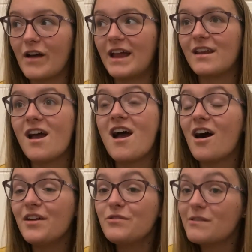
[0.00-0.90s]
And
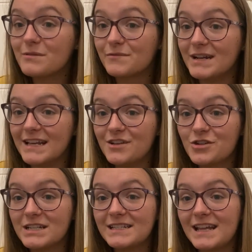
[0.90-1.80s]
I thought that was really
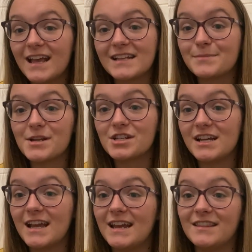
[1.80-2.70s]
interesting,
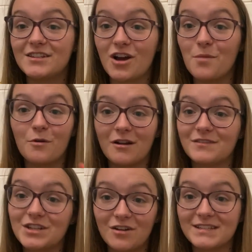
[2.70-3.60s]
especially in the time where I've
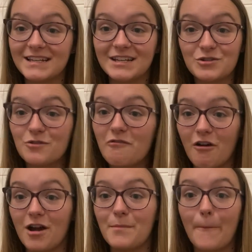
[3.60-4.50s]
started a true
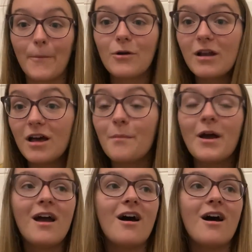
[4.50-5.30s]
crime book club.